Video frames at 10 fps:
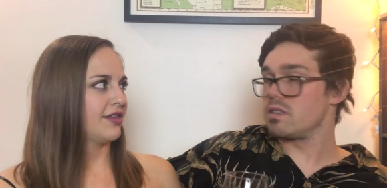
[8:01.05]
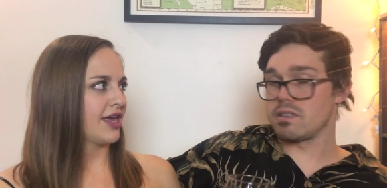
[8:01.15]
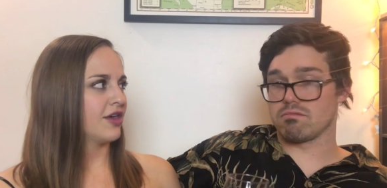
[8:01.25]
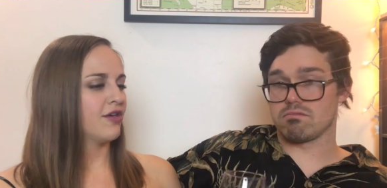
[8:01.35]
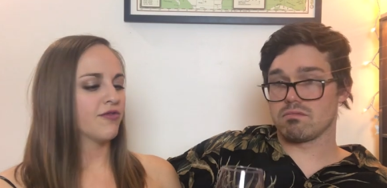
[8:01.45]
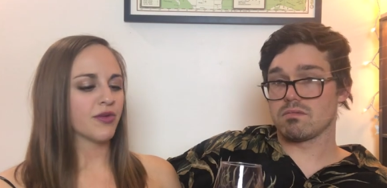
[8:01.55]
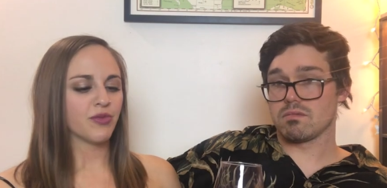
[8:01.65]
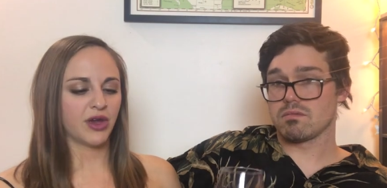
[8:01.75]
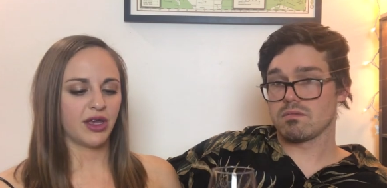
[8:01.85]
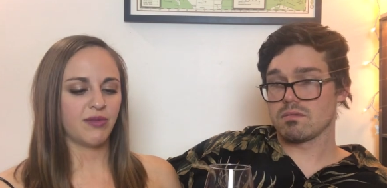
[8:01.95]
Speaker 1: thank you for
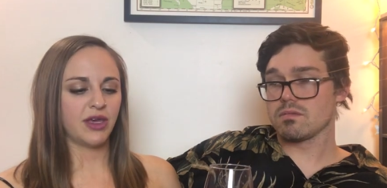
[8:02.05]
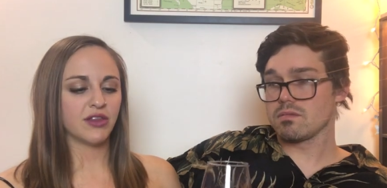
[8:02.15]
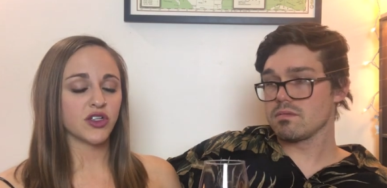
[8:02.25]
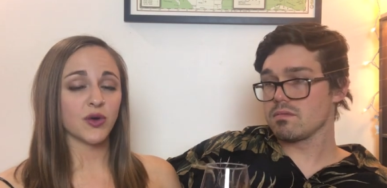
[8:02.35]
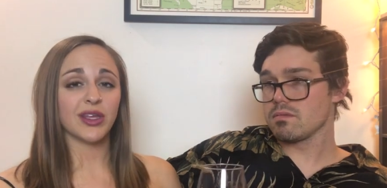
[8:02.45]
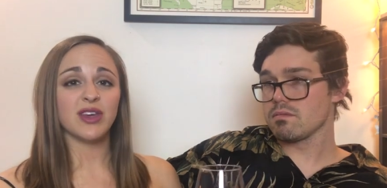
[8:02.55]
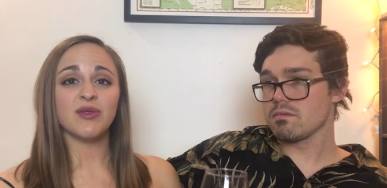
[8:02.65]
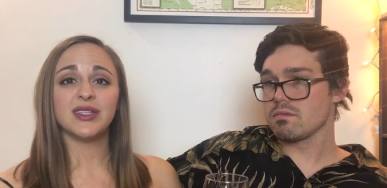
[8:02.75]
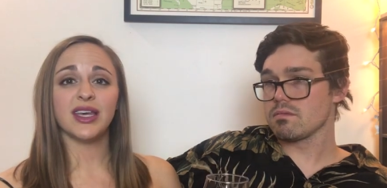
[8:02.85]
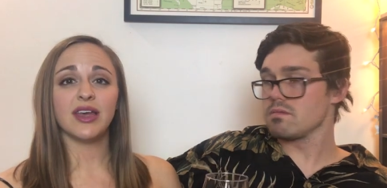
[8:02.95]
bringing me the joy that
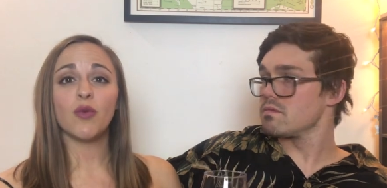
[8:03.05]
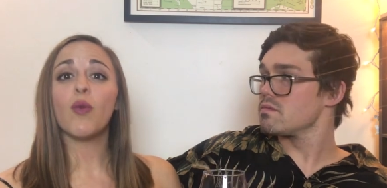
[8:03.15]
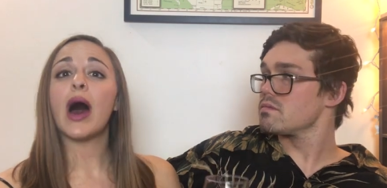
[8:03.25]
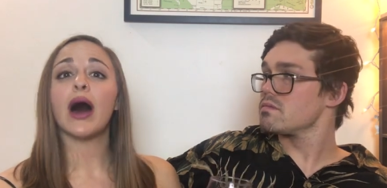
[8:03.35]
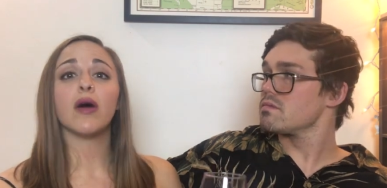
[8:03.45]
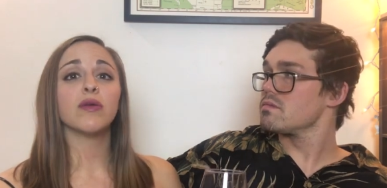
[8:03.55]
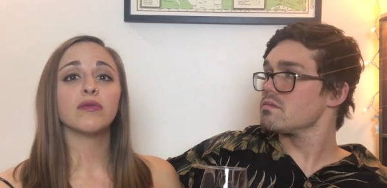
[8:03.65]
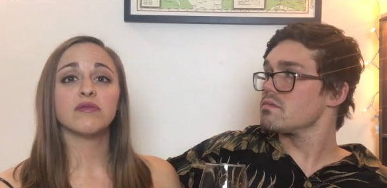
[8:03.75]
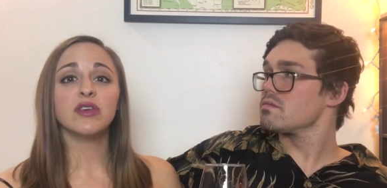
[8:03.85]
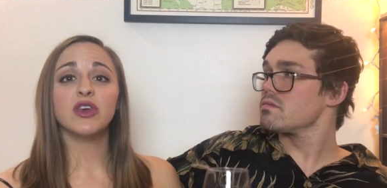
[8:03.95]
you did
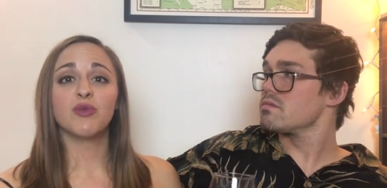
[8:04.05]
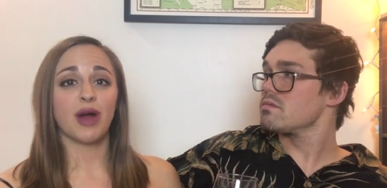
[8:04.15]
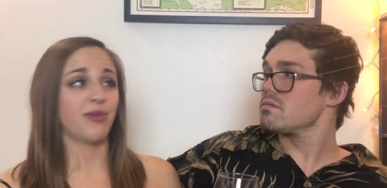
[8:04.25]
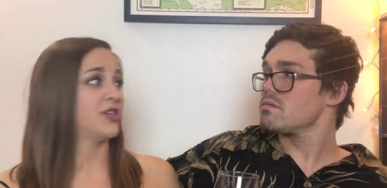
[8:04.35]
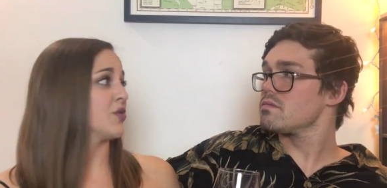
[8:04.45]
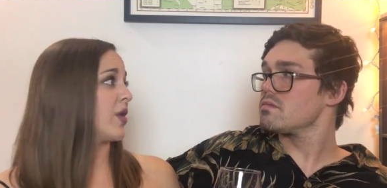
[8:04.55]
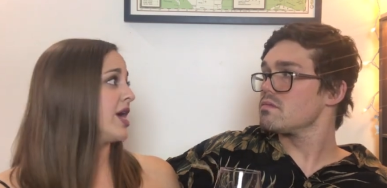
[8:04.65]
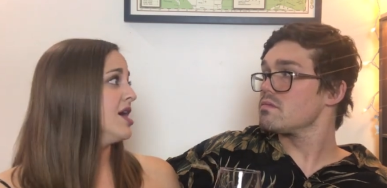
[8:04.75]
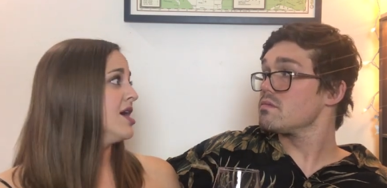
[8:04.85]
while you brought me joy